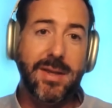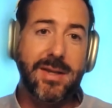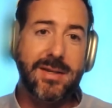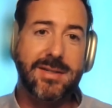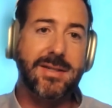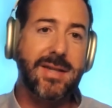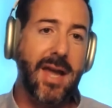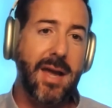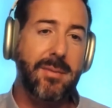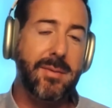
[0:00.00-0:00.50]
It
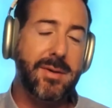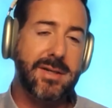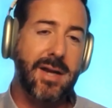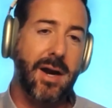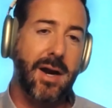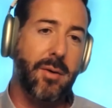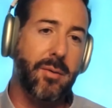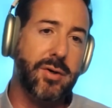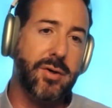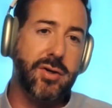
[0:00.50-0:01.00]
should be the
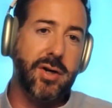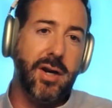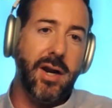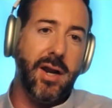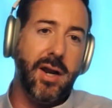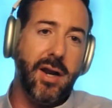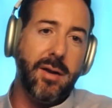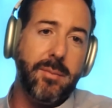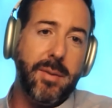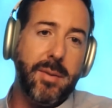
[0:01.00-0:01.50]
same as how
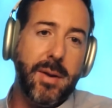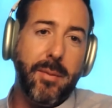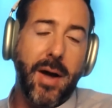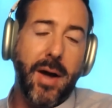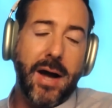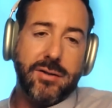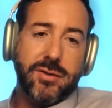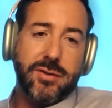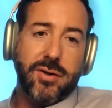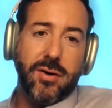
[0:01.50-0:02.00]
we're
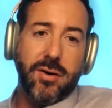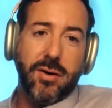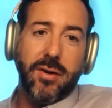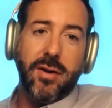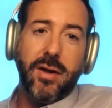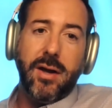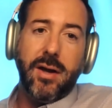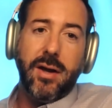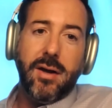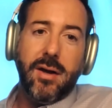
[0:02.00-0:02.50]
treating people
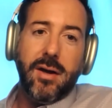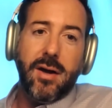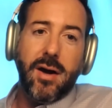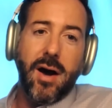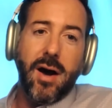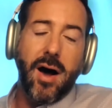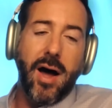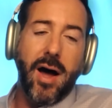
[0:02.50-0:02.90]
externally.